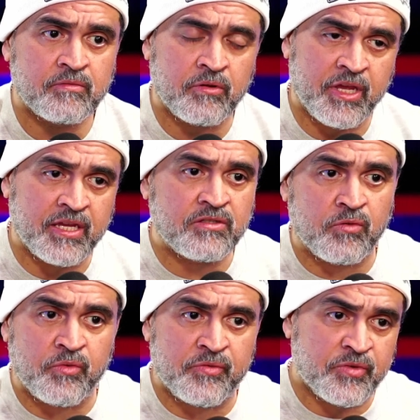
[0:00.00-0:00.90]
Okay, so
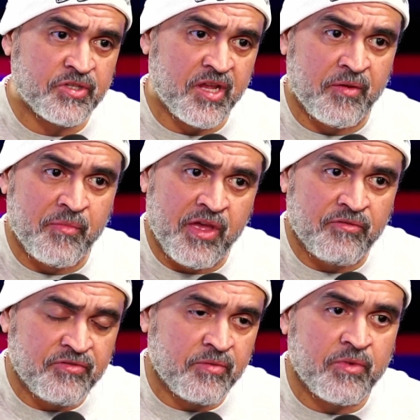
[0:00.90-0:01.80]
when we say male,
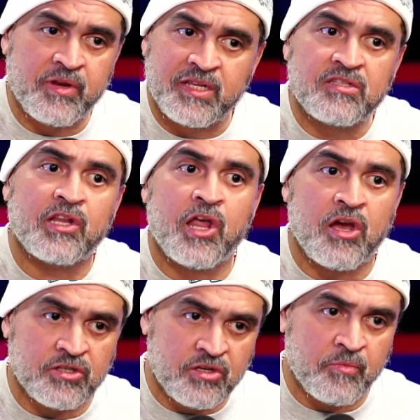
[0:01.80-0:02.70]
female, that's the
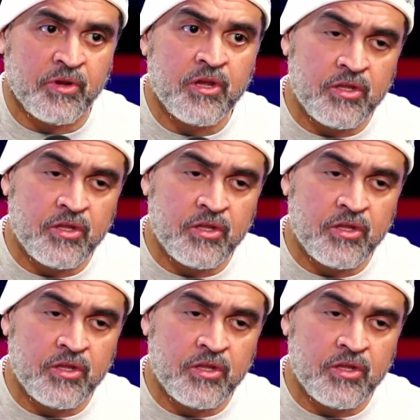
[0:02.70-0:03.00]
large number.